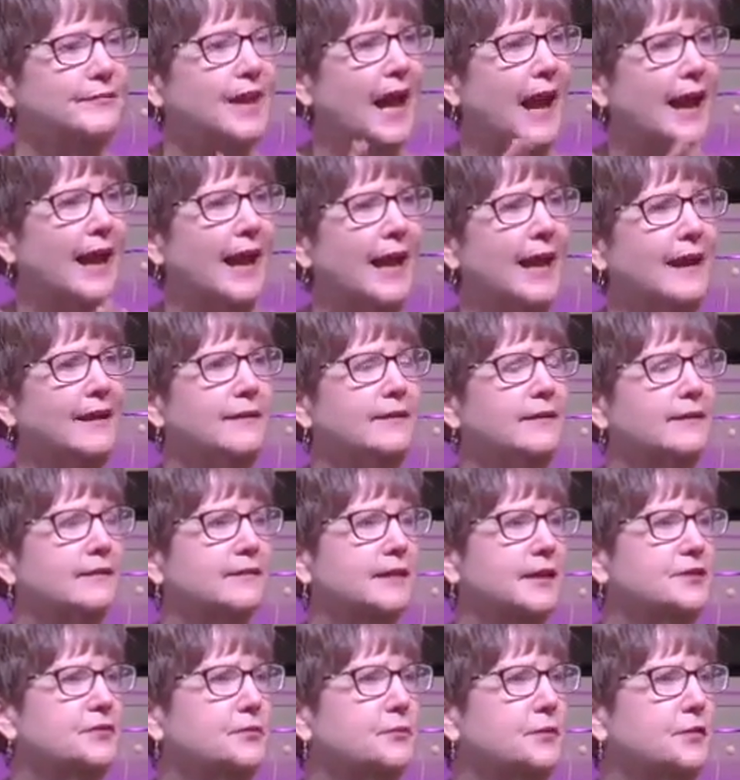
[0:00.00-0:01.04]
I had
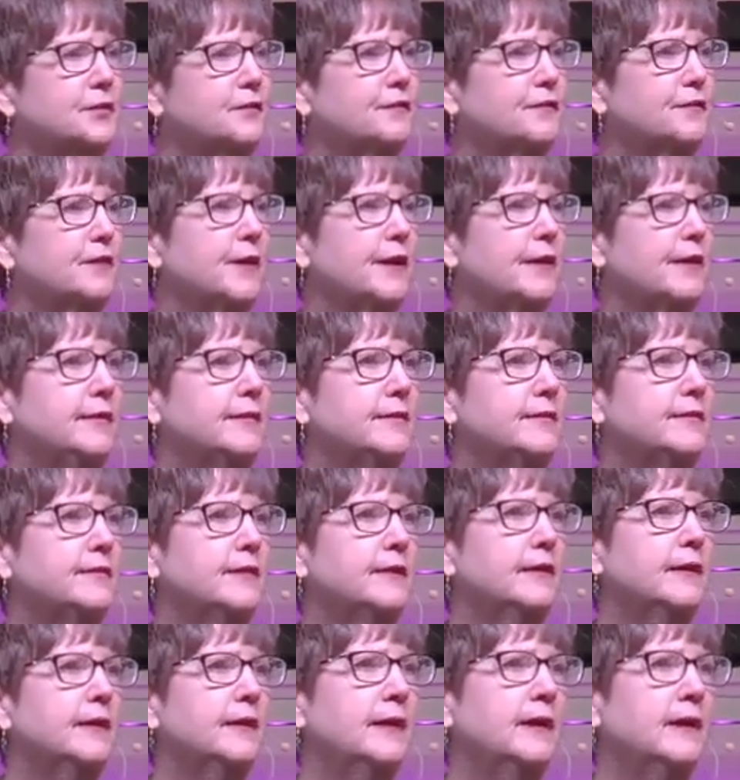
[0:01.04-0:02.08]
lunch with a friend,
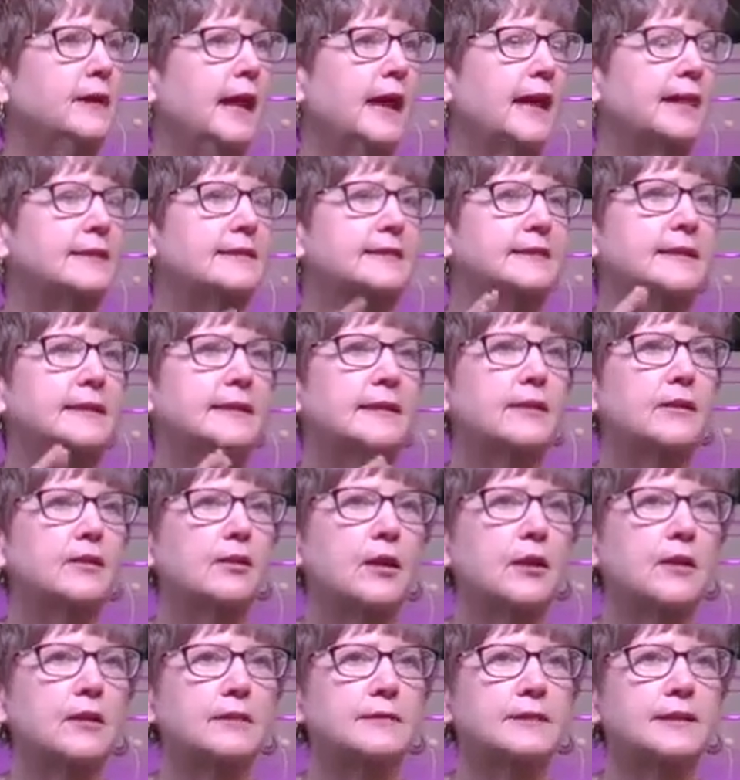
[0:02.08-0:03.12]
hadn't seen in a
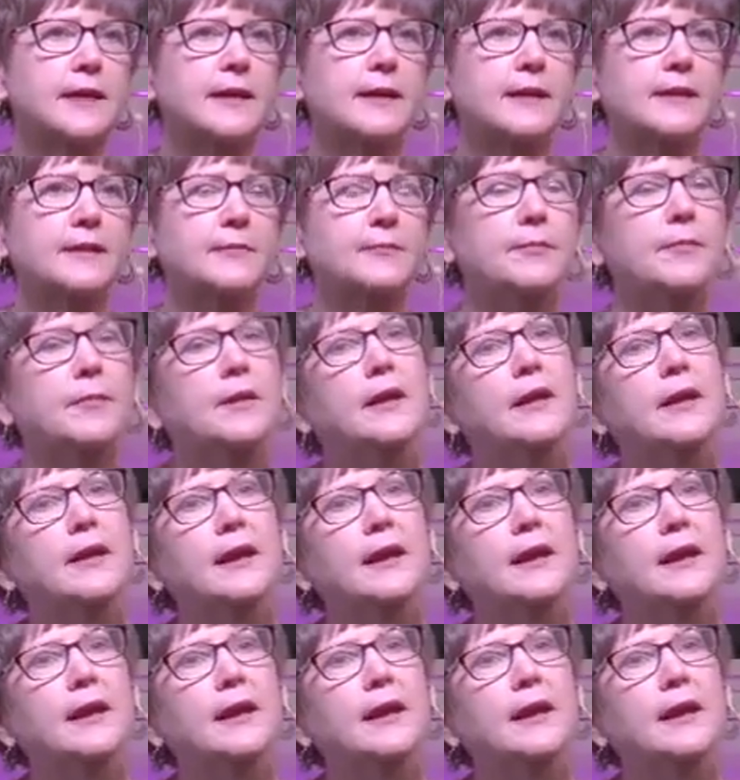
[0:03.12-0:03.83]
long time,